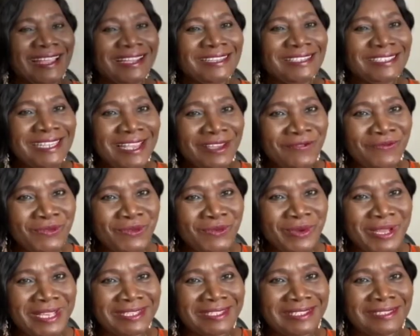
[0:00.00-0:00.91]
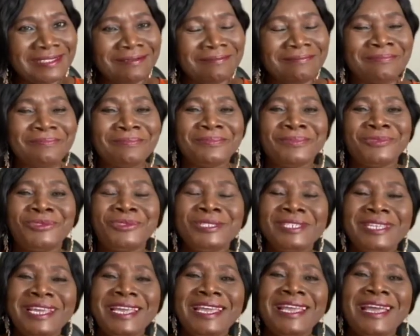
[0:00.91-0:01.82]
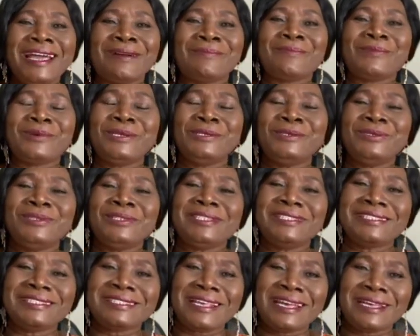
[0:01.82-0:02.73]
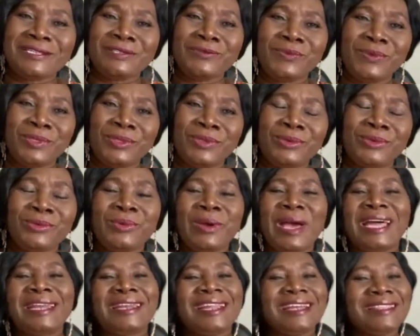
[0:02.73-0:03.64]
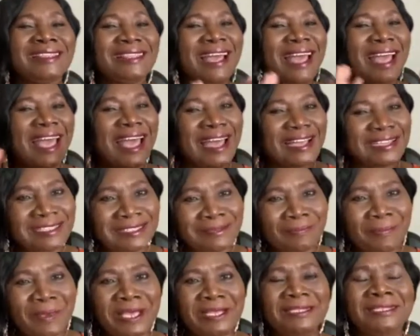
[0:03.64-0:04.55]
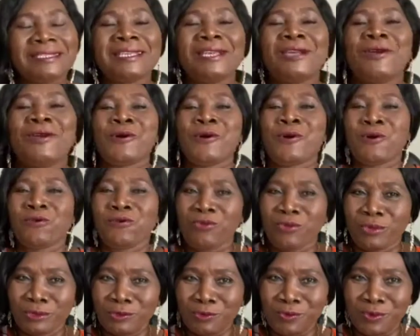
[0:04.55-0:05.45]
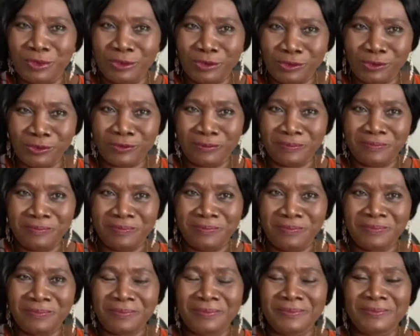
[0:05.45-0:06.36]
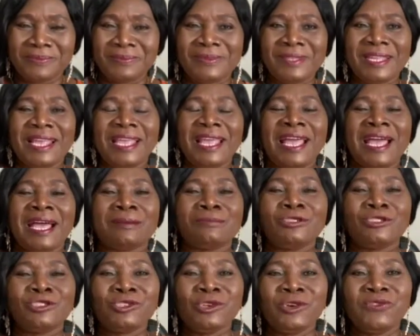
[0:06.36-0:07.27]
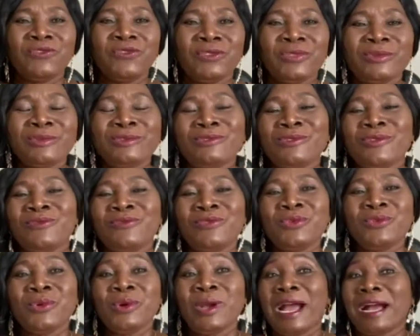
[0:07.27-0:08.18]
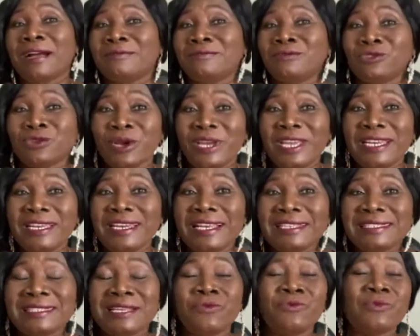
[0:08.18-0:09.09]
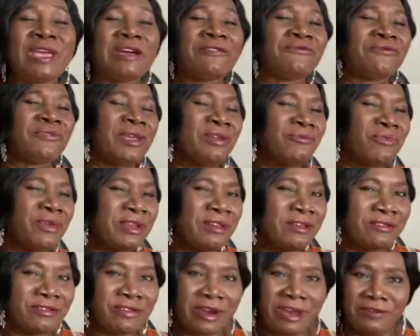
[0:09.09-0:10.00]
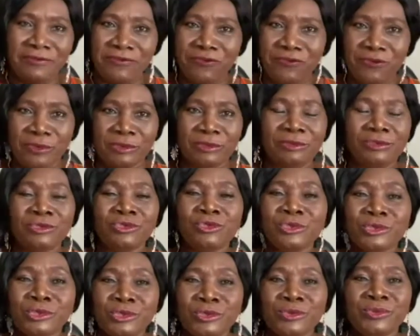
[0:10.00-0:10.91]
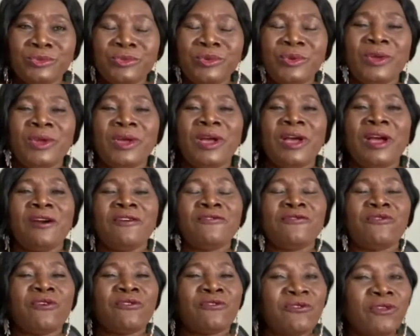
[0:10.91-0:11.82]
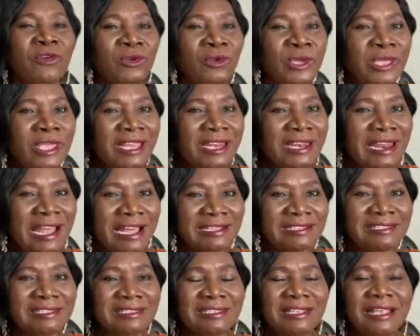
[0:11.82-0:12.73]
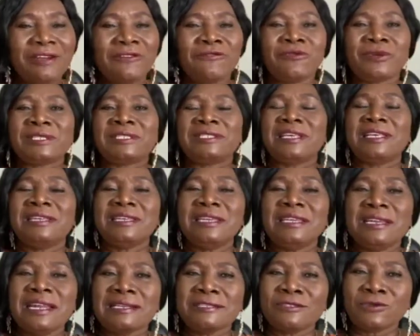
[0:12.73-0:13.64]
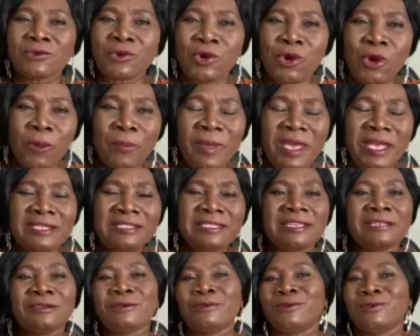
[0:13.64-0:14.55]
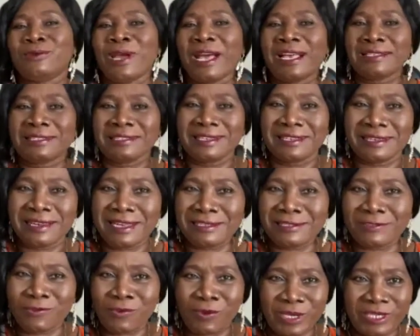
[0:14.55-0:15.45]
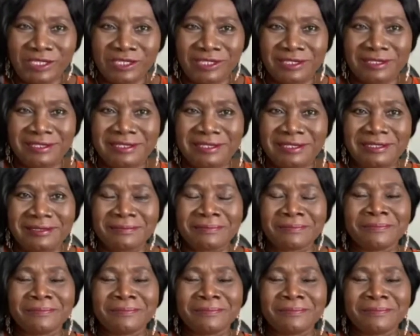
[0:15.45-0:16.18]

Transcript: Dear viewers, today I'm going to discuss with you another aspect of what we do. I'm sure for those of you who have joined us, and we are very grateful to you for following us, for sending us comments and also asking us questions.